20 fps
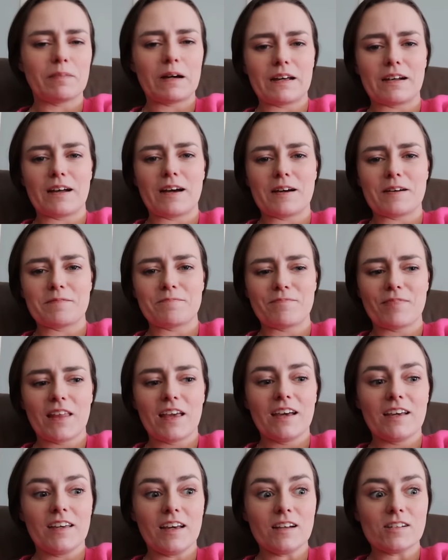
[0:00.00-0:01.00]
But um,
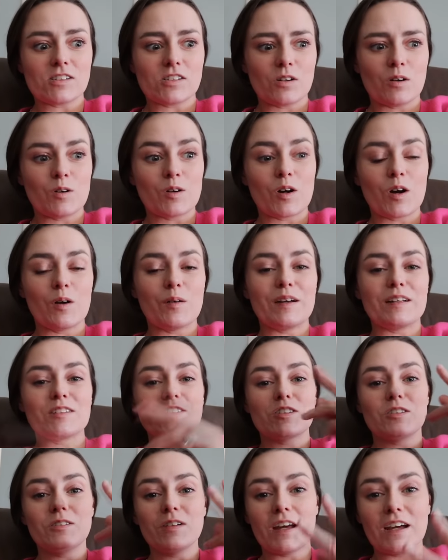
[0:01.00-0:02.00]
yeah, so I'll go
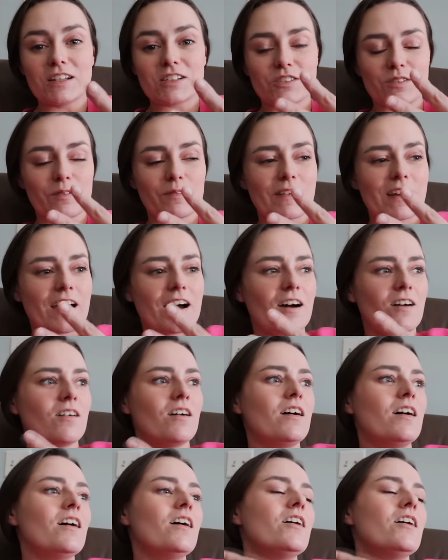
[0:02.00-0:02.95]
in two days from now.